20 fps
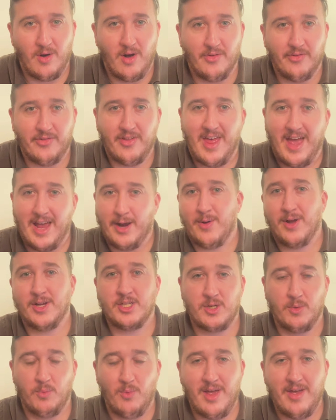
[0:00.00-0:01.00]
to answer that
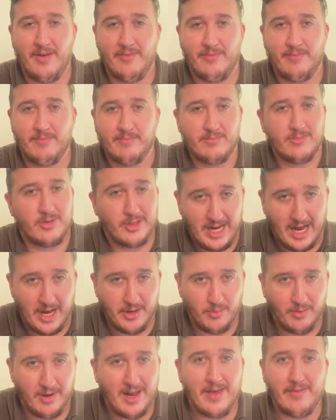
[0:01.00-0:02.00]
question with. It's
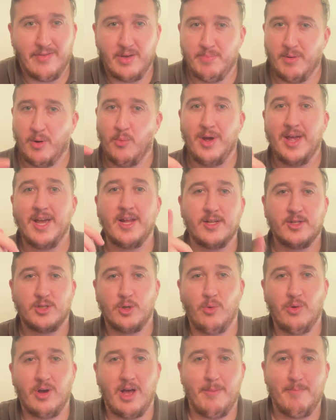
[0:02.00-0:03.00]
Daniel Levy, but we're going to
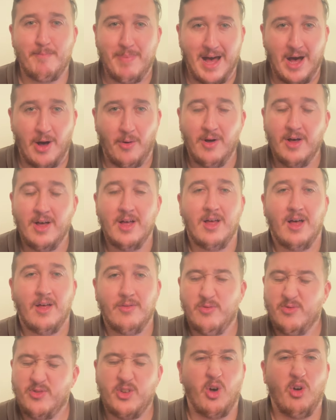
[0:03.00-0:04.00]
talk about
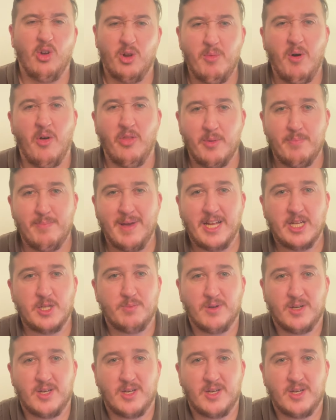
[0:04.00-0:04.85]
Tottenham on the pitch